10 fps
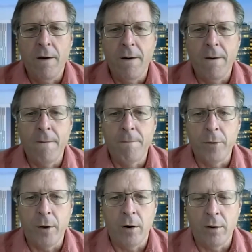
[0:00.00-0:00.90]
uh,
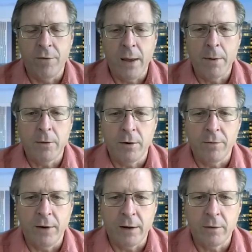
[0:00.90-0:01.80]
um, or
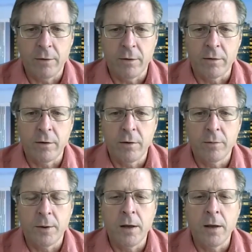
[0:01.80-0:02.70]
inflammatory factors,
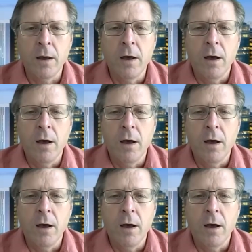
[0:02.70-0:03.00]
excuse me,